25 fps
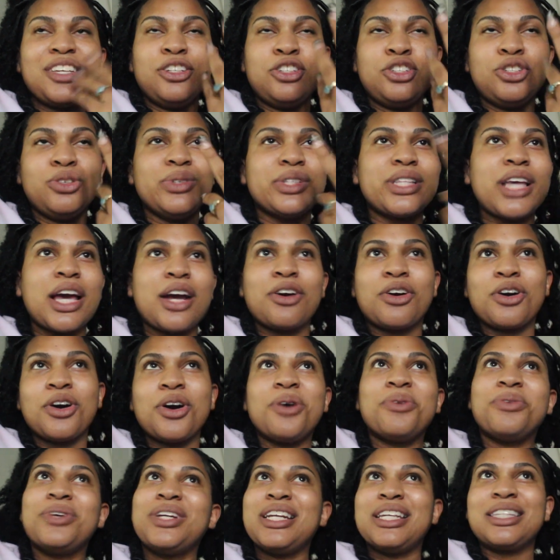She was like,
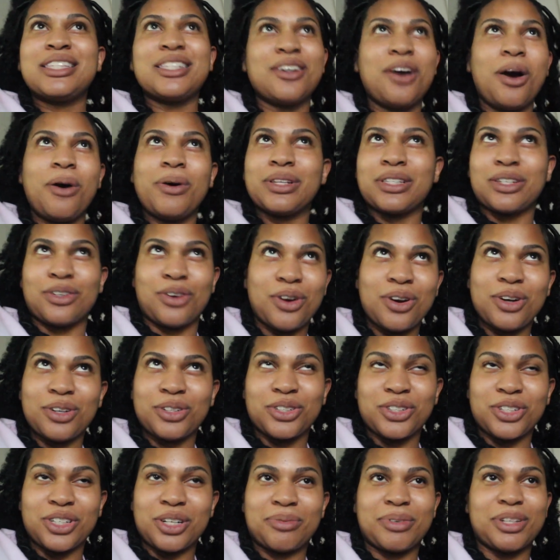girl, we need to go as a
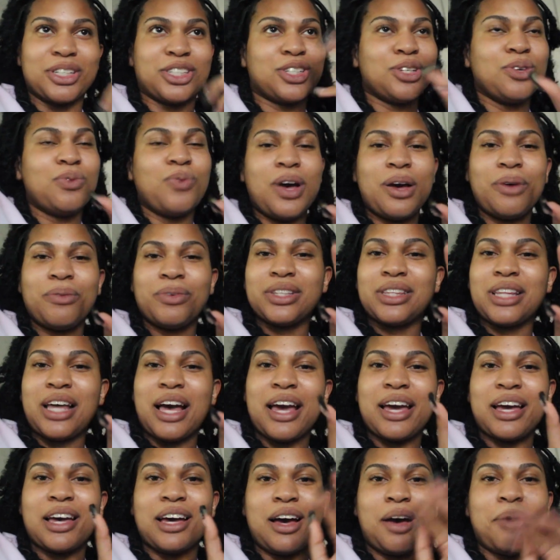girls trip because she went with
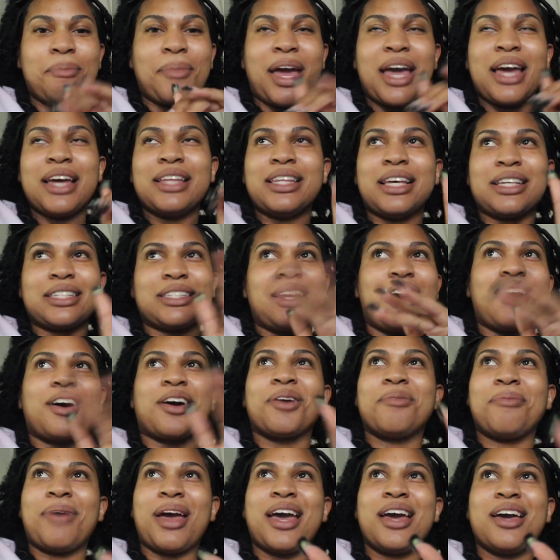like a man that's not
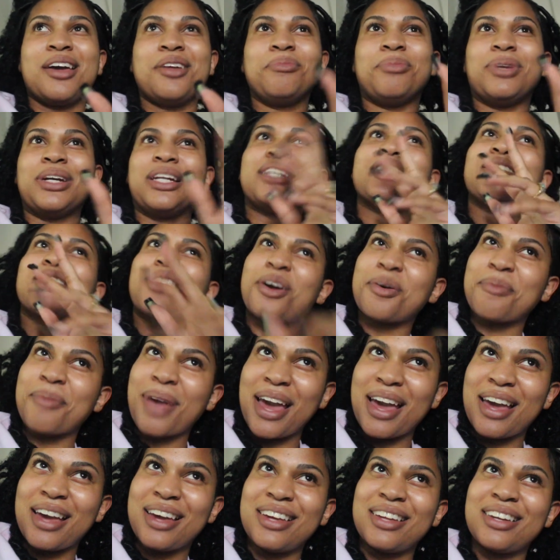her man but is her
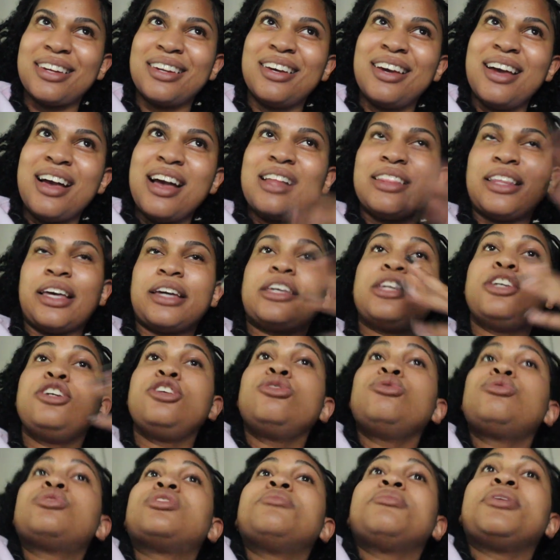man. Like he
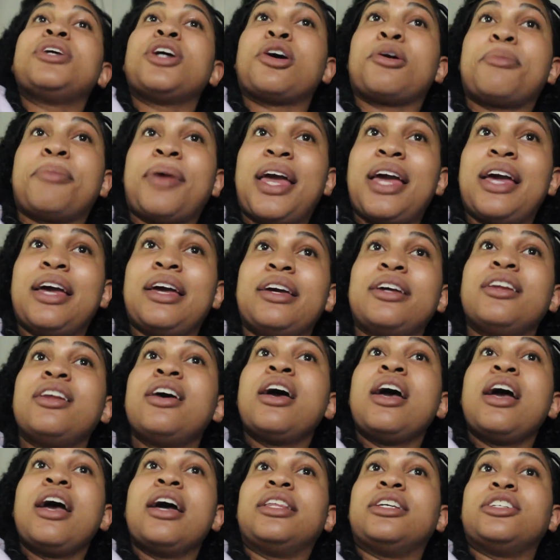used to be her man.
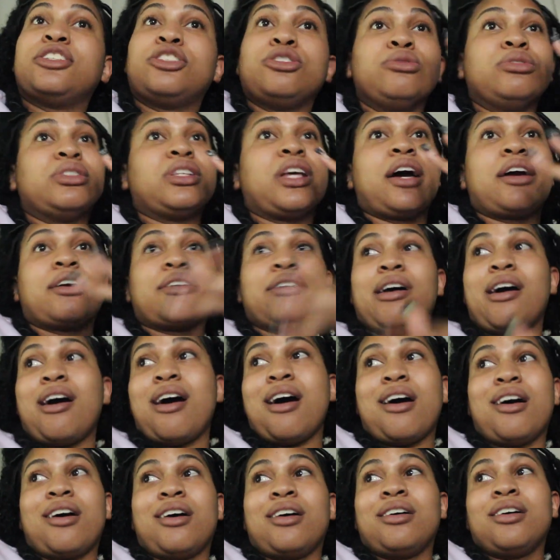And then she was like,
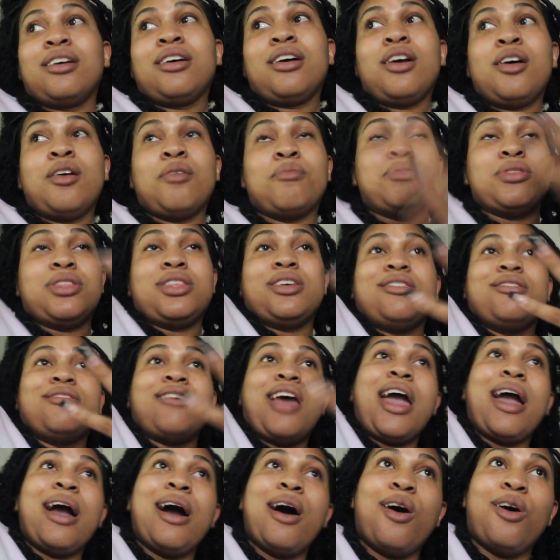nah. But then
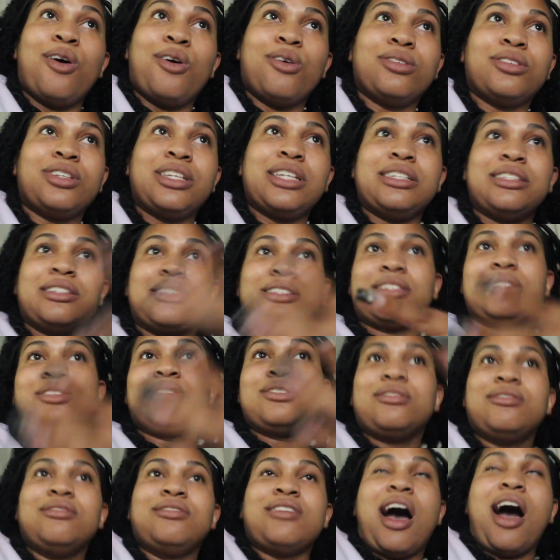now he's
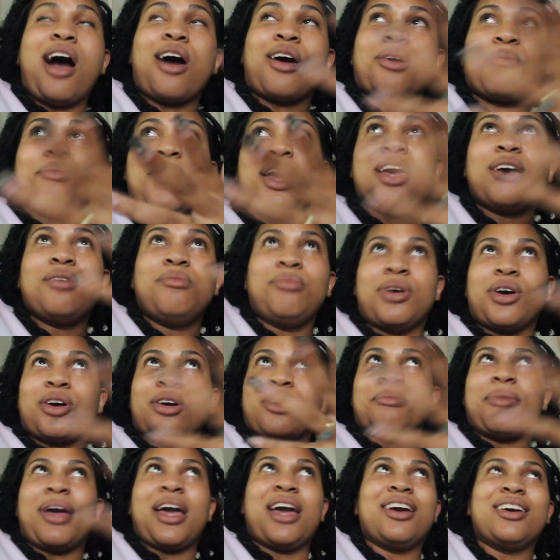not her man but
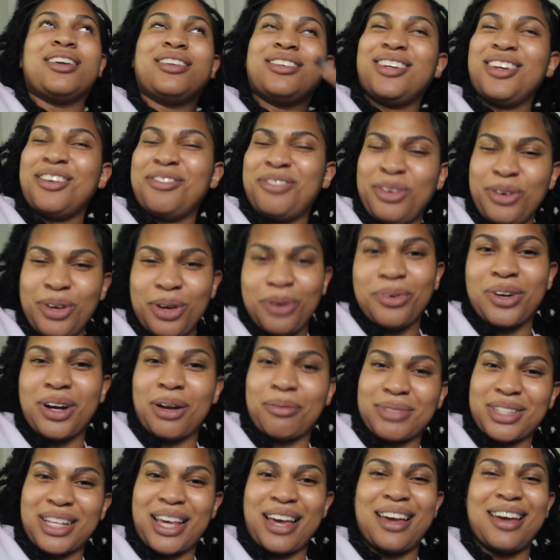her man. If you get what
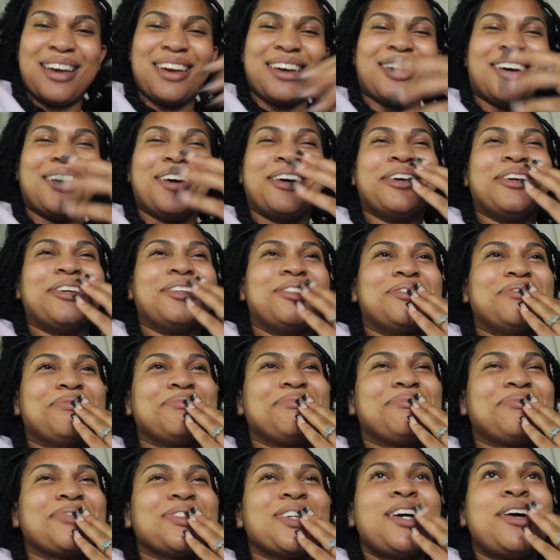I'm saying.
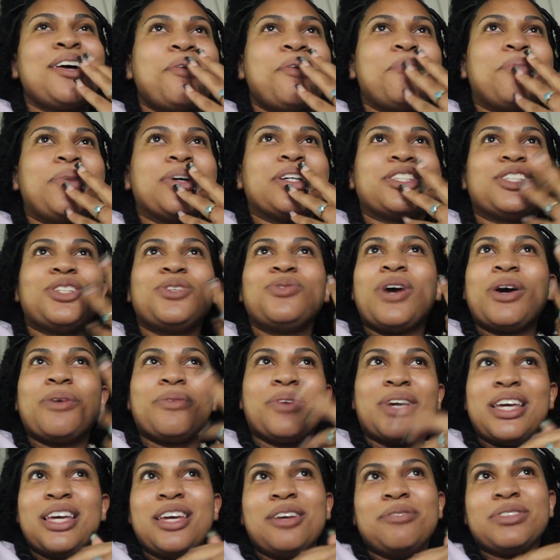Um, but she went
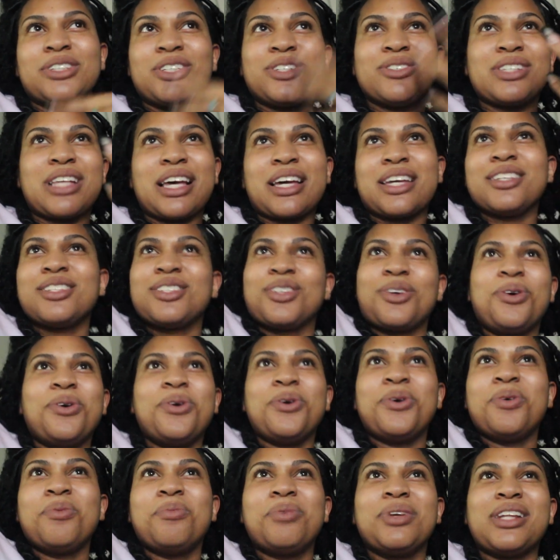with him and she was like, it's
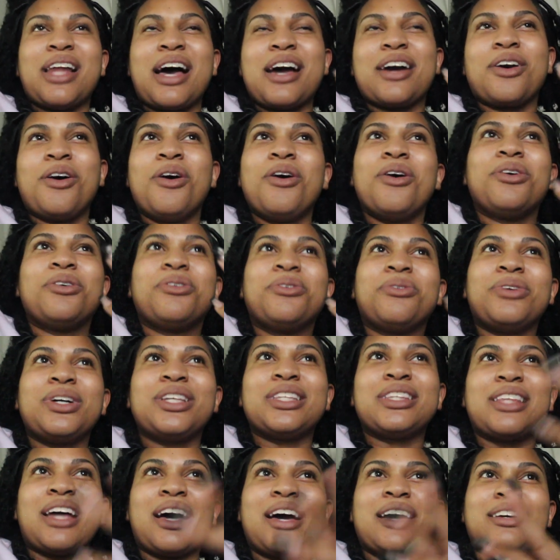cool. But like going
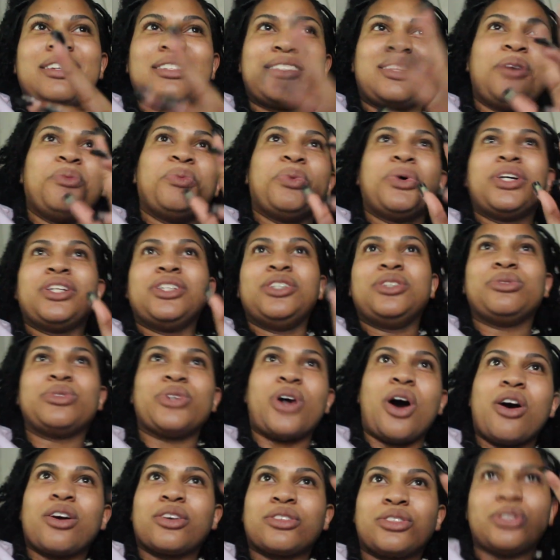with like someone you
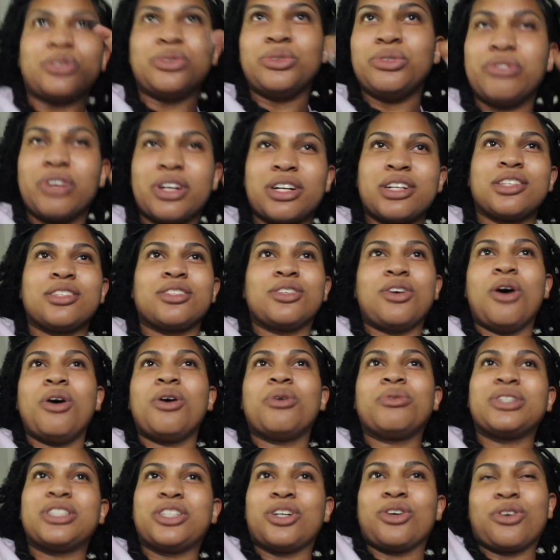talk to versus
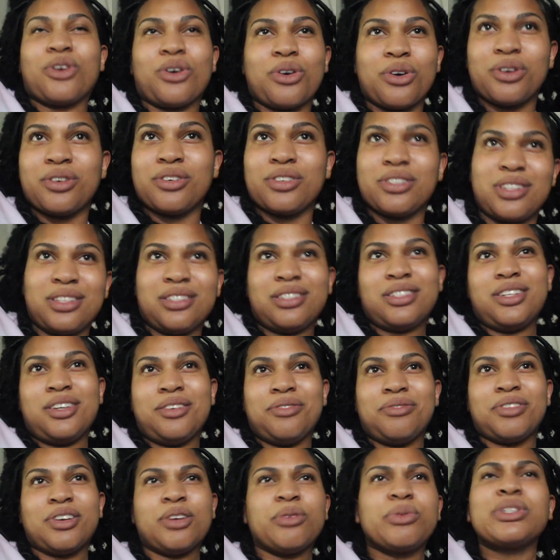going with your girls is
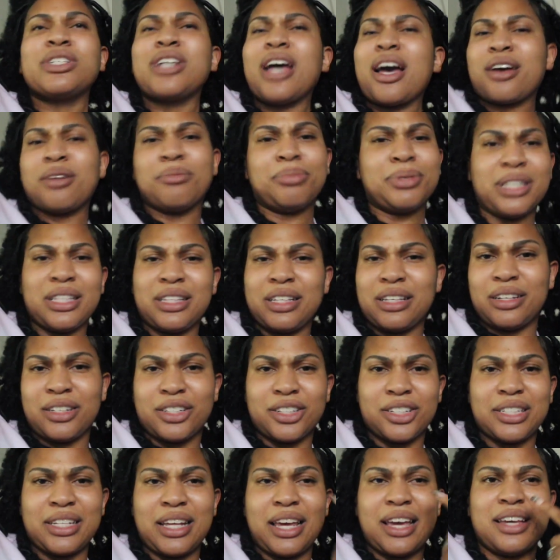different. Which I completely
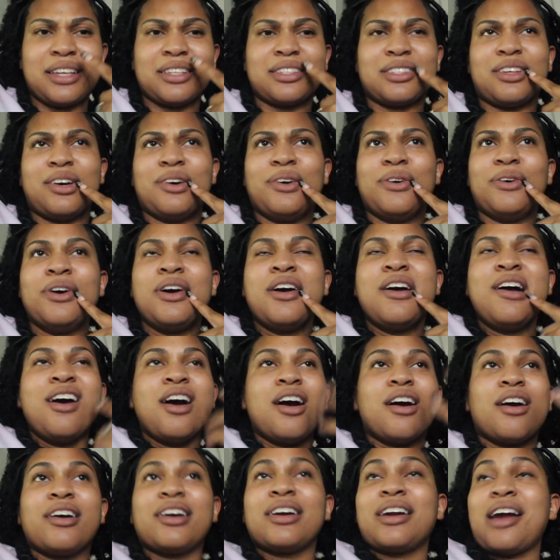understand. So
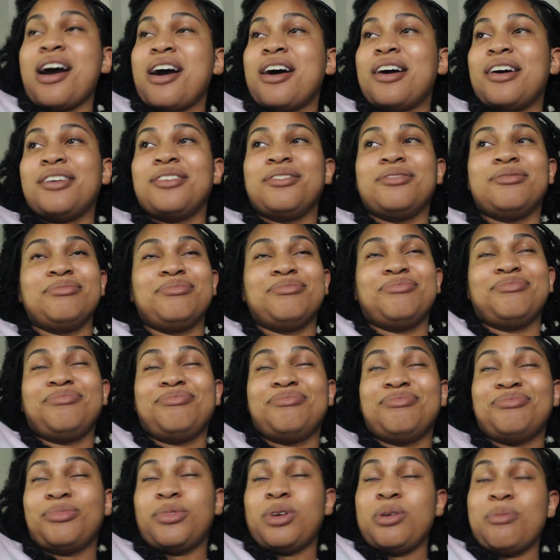her and I,
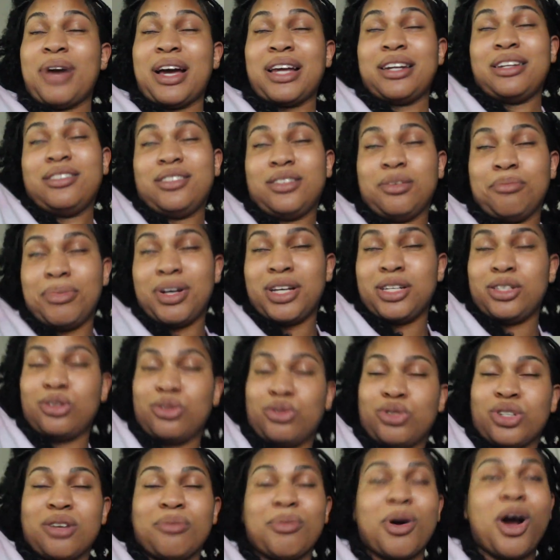we might need to bust
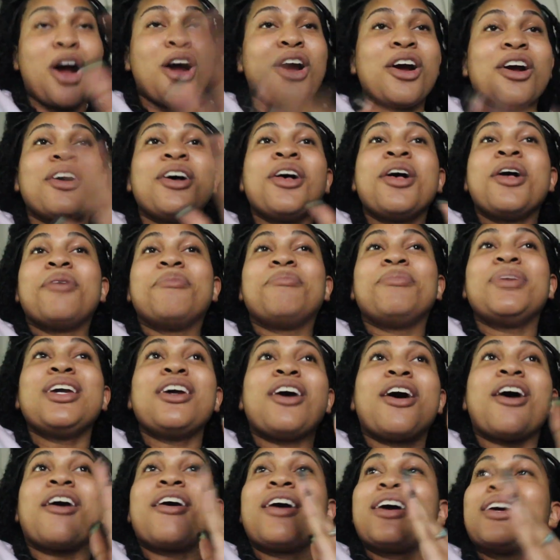a trip. Her,
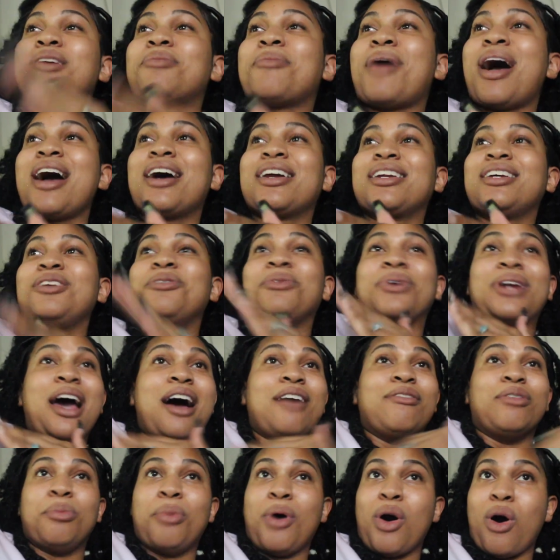me, her, and Amani would
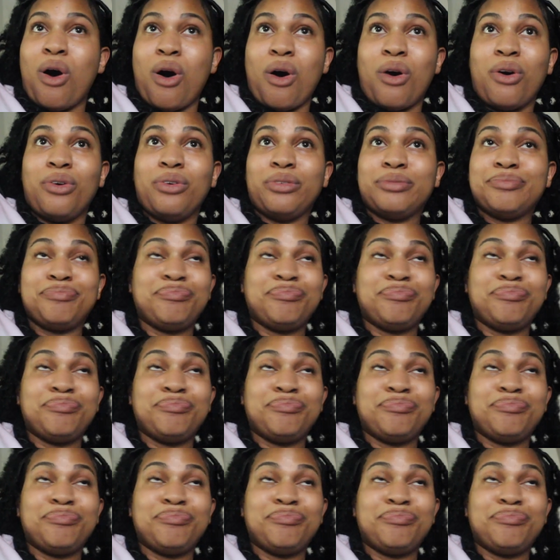have a ball.